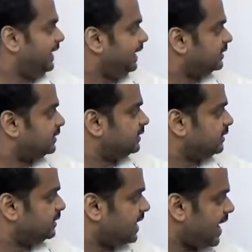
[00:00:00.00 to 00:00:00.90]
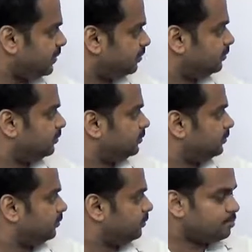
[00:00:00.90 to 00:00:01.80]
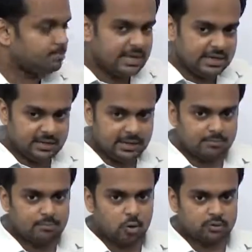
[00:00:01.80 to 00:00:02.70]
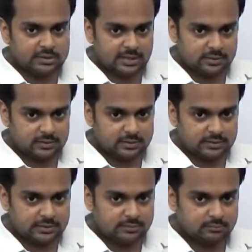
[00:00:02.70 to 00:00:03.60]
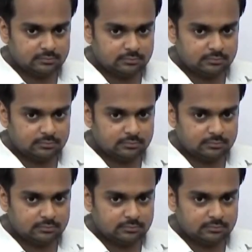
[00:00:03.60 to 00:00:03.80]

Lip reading: It's the same meaning in both sentences,